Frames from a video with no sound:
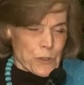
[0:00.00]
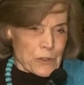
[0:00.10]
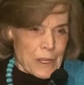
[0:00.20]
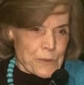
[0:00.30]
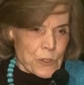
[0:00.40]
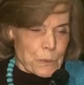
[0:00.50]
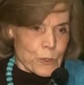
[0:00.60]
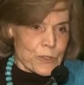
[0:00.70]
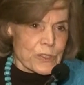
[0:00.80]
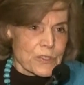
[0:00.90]
your life
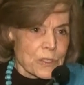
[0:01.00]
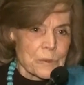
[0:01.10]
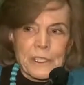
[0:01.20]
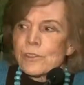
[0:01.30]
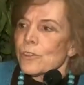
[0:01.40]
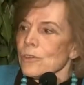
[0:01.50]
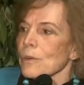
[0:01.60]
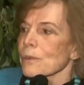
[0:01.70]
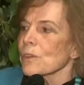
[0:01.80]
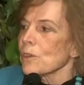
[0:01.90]
support system and then do
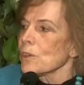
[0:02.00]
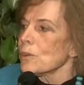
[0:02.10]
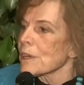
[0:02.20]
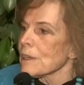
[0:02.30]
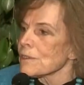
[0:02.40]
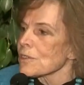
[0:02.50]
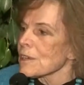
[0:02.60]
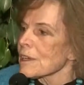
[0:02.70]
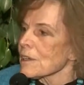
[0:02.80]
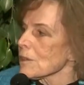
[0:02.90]
everything you can to
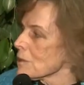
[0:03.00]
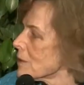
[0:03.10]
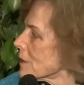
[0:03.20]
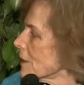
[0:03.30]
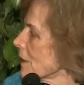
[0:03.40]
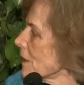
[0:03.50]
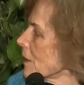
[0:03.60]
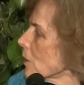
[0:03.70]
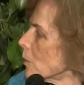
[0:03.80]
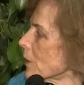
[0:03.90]
take care of it.
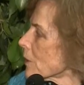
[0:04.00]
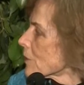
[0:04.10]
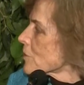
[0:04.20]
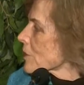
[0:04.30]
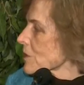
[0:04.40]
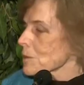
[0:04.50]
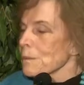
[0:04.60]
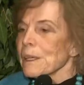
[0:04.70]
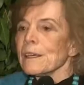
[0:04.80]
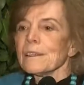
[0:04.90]
We are just
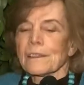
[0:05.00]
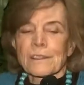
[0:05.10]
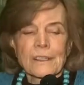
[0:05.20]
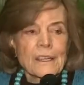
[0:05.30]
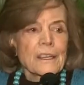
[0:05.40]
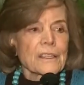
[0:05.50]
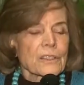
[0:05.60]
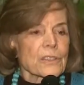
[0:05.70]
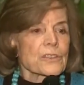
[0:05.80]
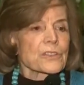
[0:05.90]
beginning to
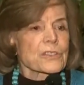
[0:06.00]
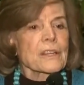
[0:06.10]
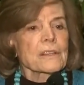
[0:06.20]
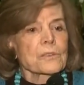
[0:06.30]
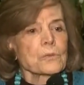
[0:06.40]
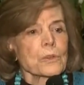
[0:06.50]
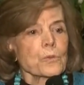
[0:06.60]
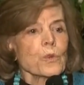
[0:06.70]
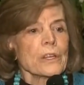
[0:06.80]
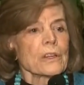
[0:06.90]
understand what
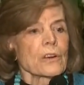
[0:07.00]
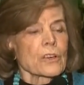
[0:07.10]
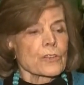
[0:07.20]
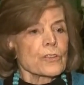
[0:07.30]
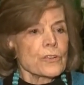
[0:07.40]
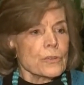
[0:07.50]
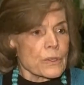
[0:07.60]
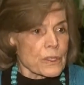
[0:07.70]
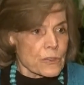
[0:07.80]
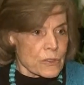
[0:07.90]
we are
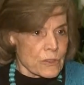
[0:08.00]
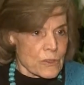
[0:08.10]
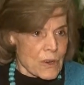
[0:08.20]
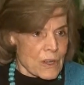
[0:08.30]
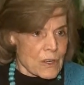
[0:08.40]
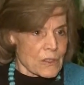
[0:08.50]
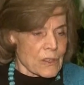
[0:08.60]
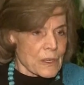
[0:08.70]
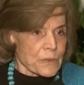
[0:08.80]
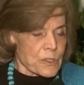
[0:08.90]
doing to our
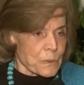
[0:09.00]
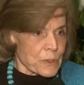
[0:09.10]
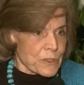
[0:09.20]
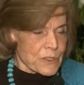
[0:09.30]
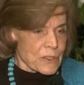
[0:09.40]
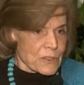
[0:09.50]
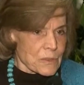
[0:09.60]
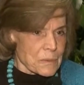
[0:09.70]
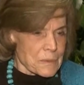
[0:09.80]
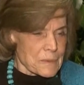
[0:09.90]
life support
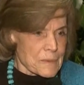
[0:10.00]
system.